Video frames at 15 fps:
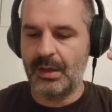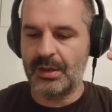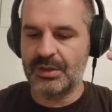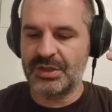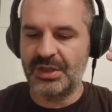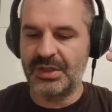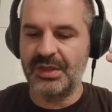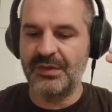
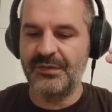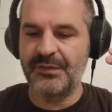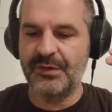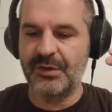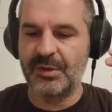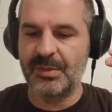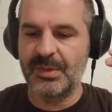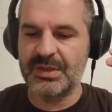shared
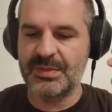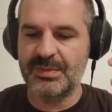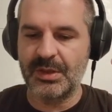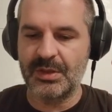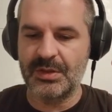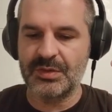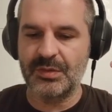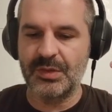informats,
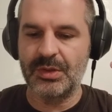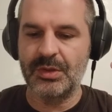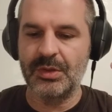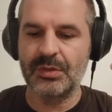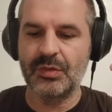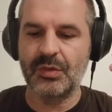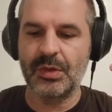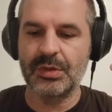because we
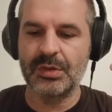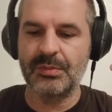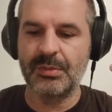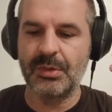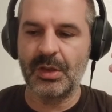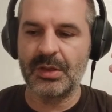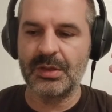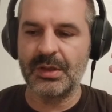don't want to
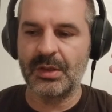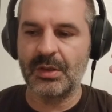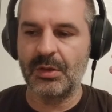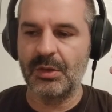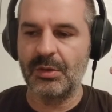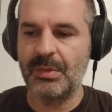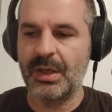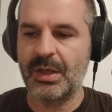block the
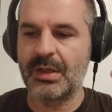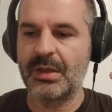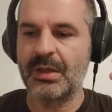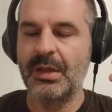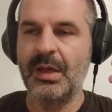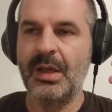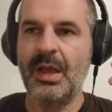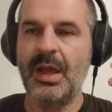callback.
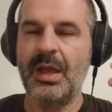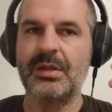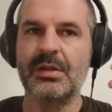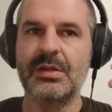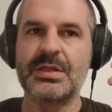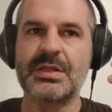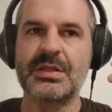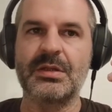And
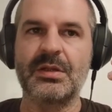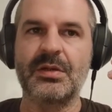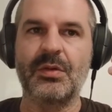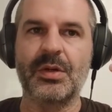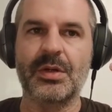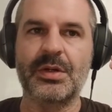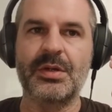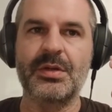also
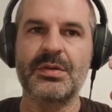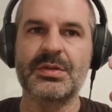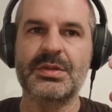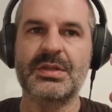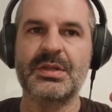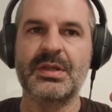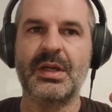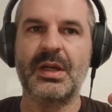work
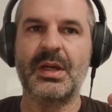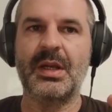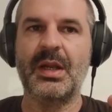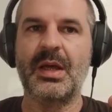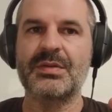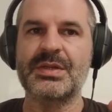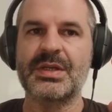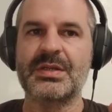queues
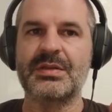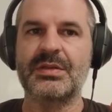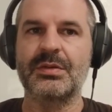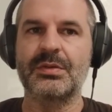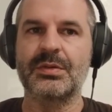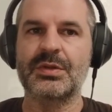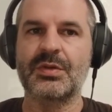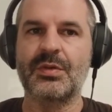allows us
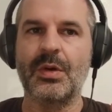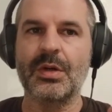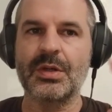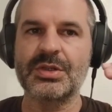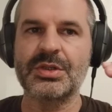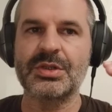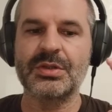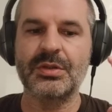to
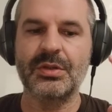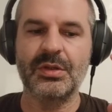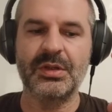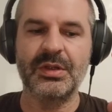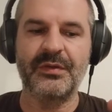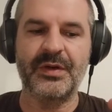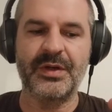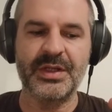squash all
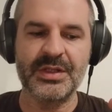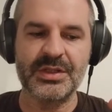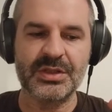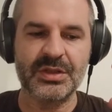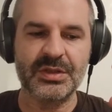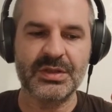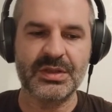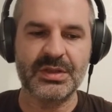the
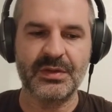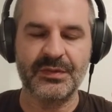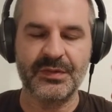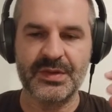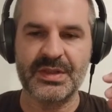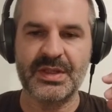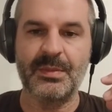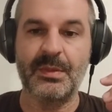variations of
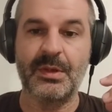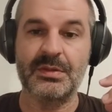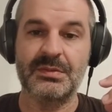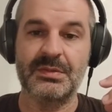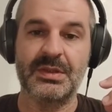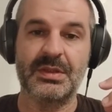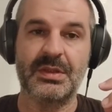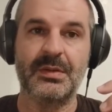the same
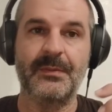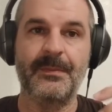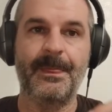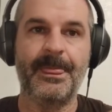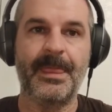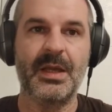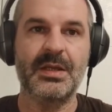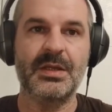object,
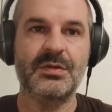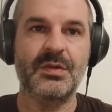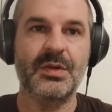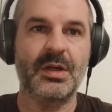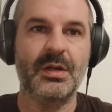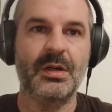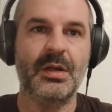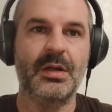as
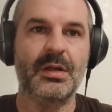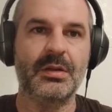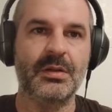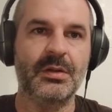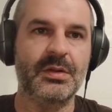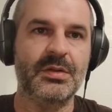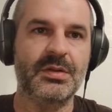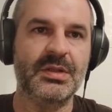we are
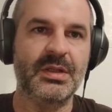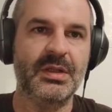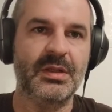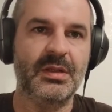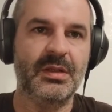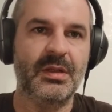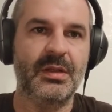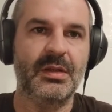going to see
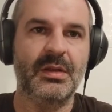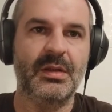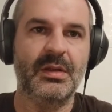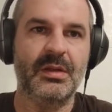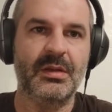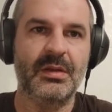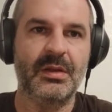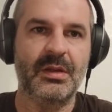
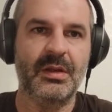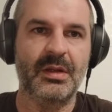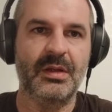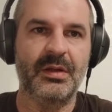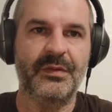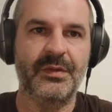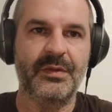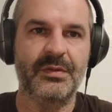in
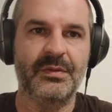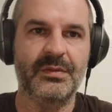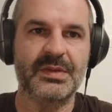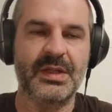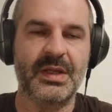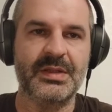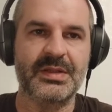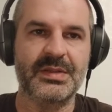a few
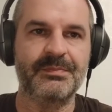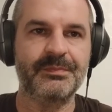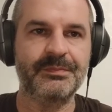slides.